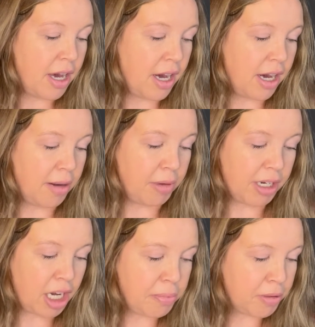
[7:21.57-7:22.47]
a
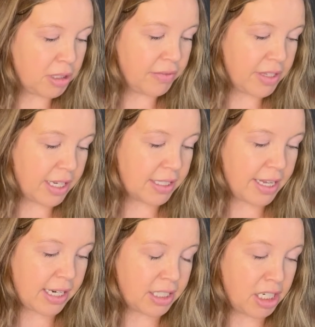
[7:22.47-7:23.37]
couple of the
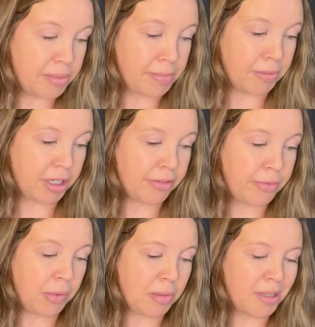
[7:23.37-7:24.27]
exact item I'm looking
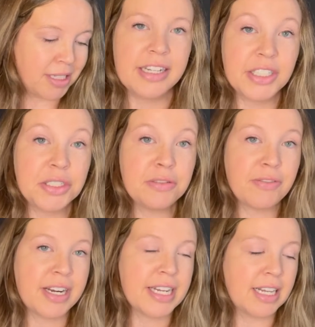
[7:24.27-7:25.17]
for, but it's still
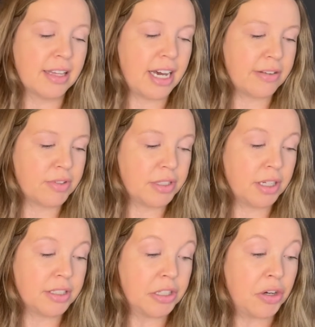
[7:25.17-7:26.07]
finding a lot of
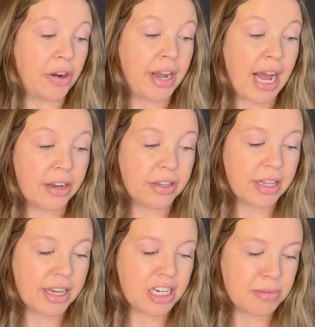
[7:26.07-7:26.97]
results that are not
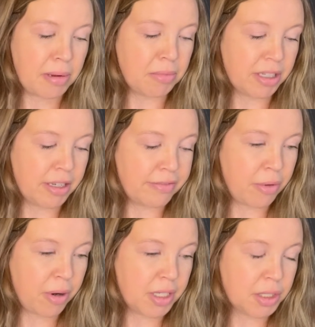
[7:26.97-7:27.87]
the item I'm looking for.